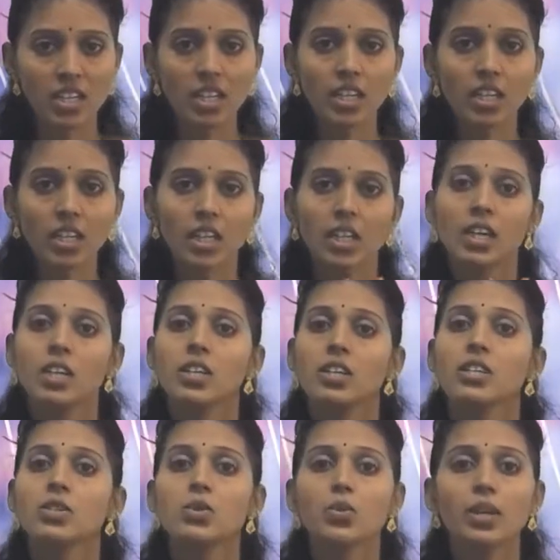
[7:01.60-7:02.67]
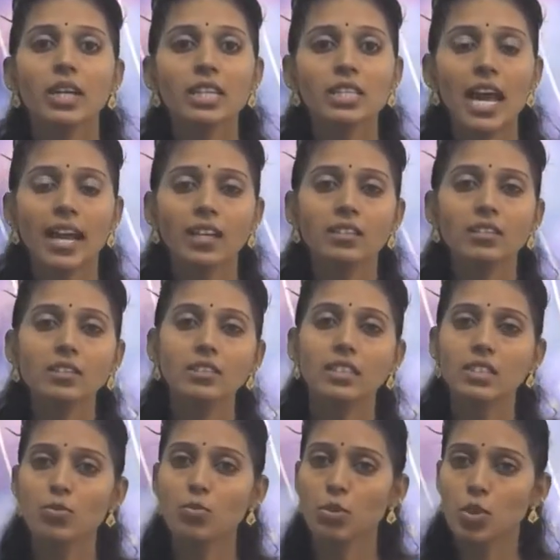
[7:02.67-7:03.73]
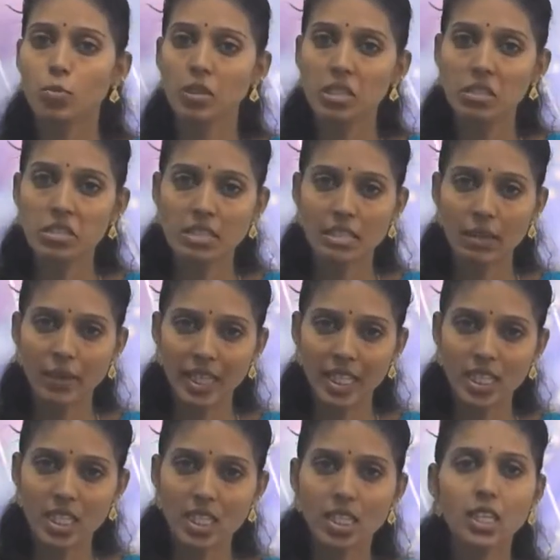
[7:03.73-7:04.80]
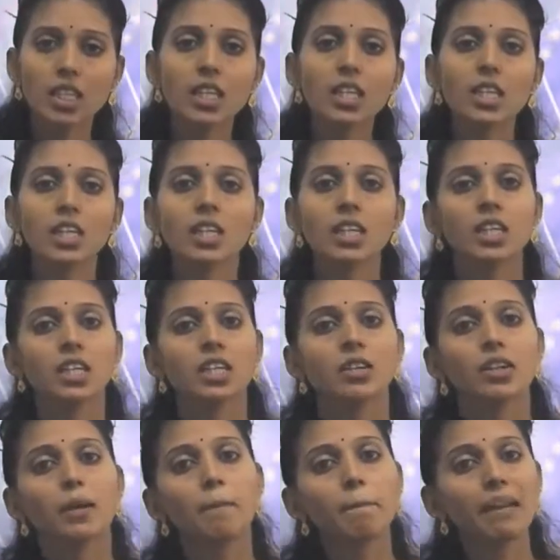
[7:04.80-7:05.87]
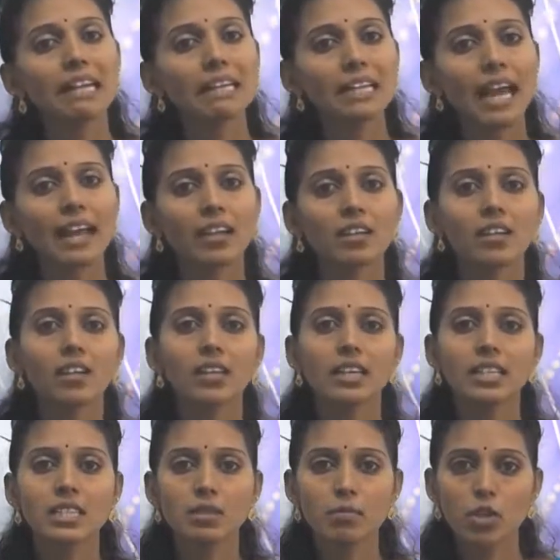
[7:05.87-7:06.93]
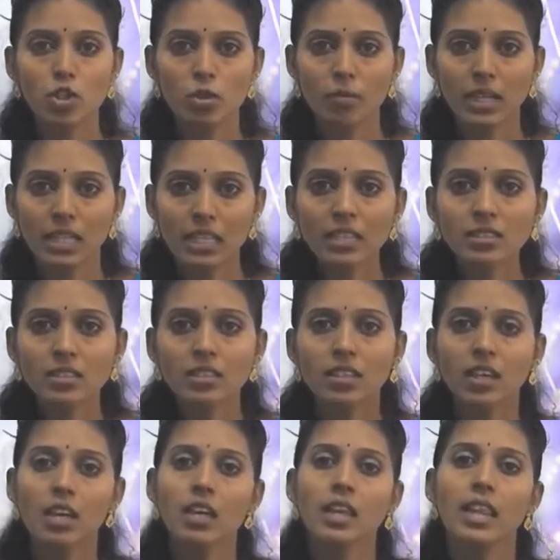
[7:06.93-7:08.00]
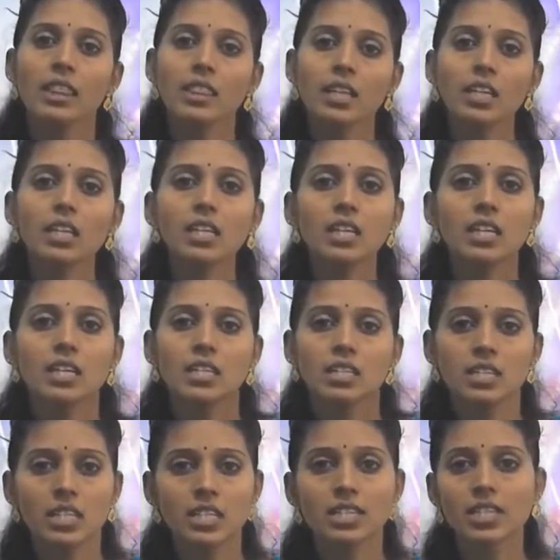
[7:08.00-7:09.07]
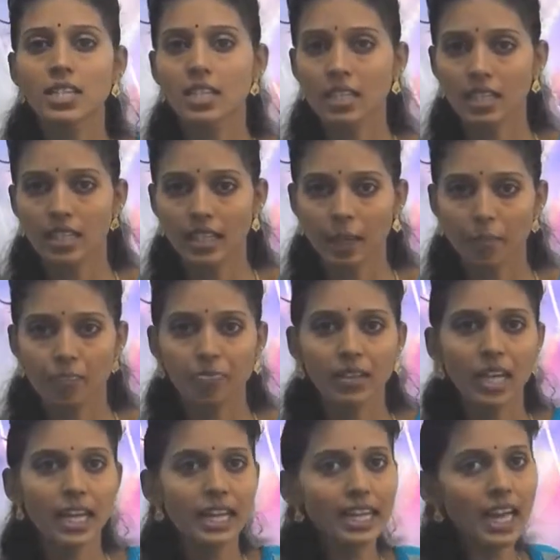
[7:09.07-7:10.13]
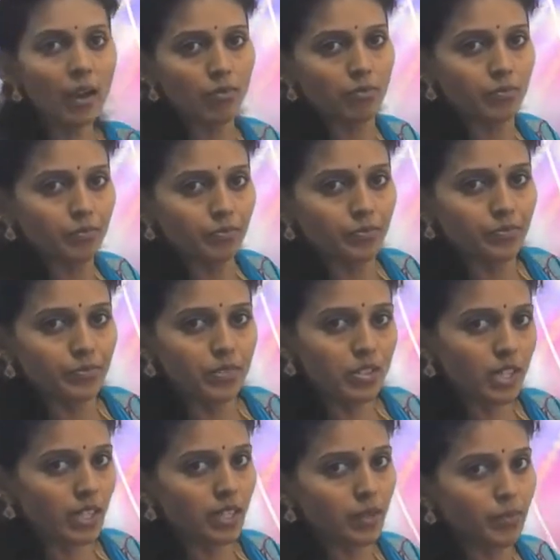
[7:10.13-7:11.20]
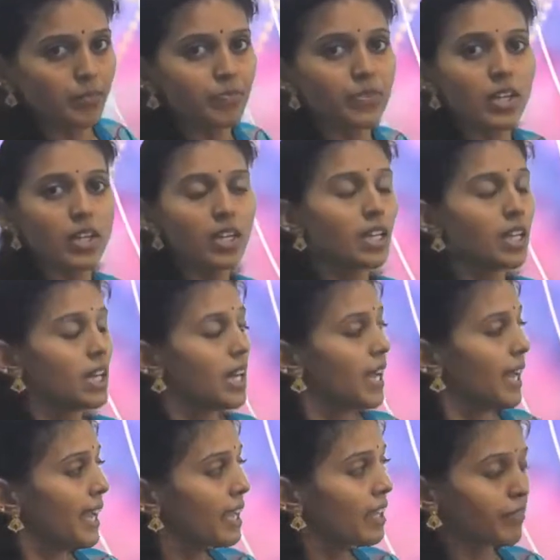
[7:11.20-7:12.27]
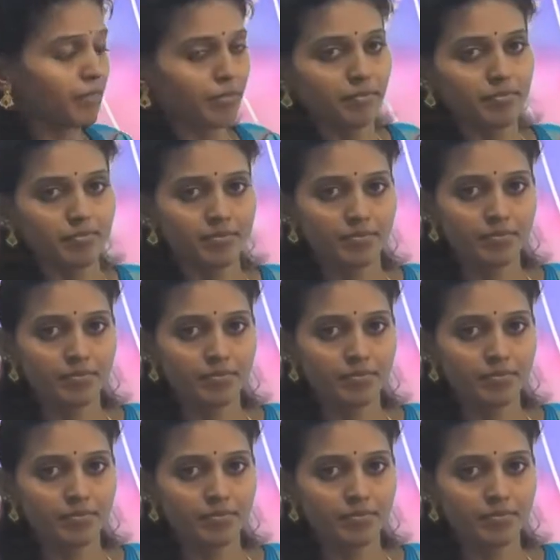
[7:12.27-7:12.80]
degree. Straight angle, its measurement is 180 degree. Complete angle, its measurement is 360 degree. Now, see, if